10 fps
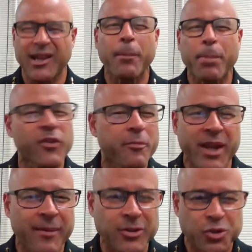but a lot of people have
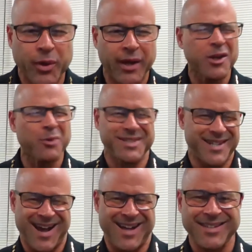made it about training. No, it's
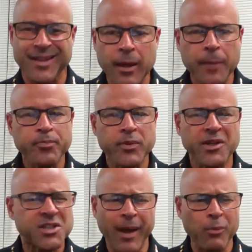not.
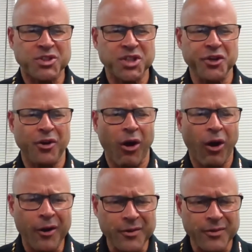It's about what's in your
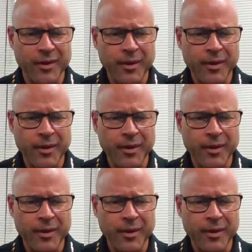heart.